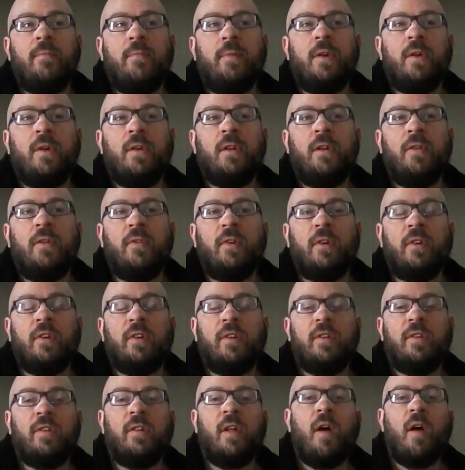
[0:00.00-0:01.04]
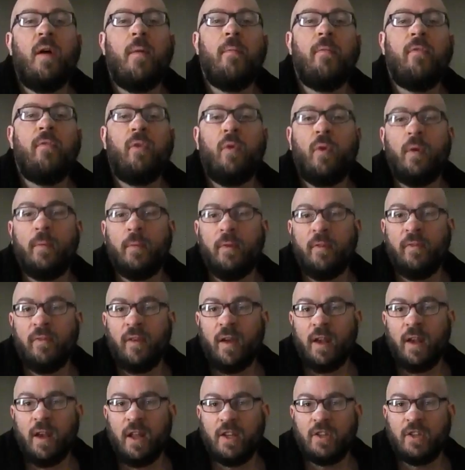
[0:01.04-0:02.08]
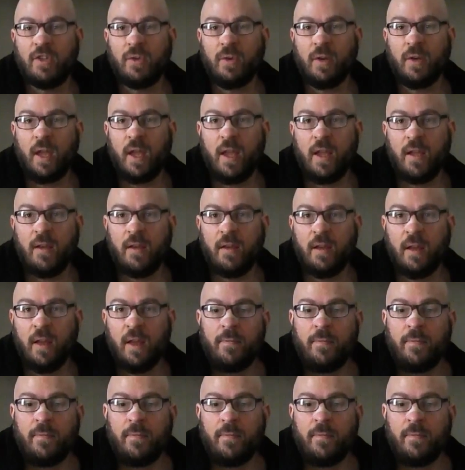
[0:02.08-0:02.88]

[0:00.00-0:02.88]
purely for some form of financial gain.